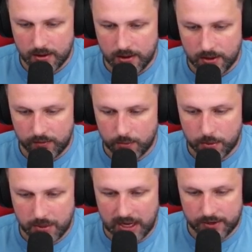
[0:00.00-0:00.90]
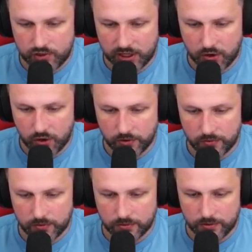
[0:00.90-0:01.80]
And if I put my life jacket on,
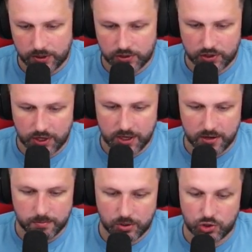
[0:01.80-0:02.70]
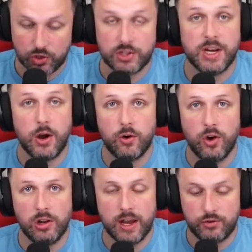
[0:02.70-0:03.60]
you can see my turret's now got
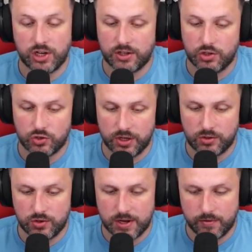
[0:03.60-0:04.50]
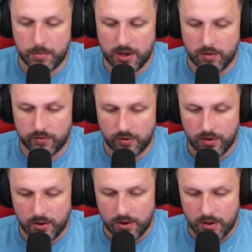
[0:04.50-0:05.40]
a life jacket, so it does have a bit of
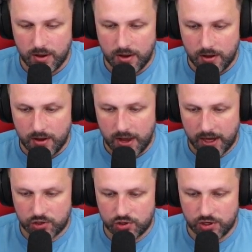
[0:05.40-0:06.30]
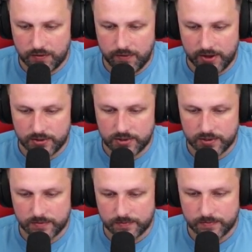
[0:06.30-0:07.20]
extra defense.
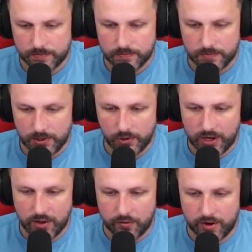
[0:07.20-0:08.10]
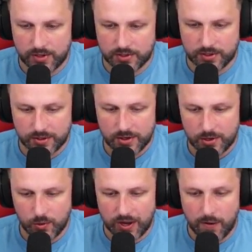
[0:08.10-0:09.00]
Look how fast.
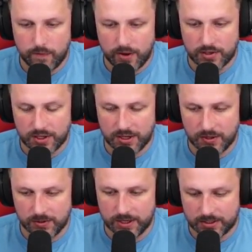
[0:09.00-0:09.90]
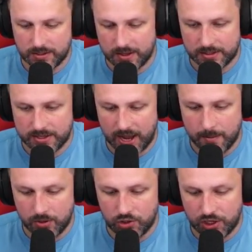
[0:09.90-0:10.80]
Look how fast he killed that
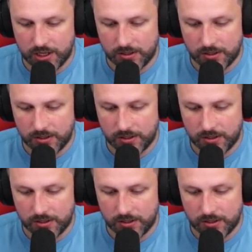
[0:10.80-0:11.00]
diamond shell.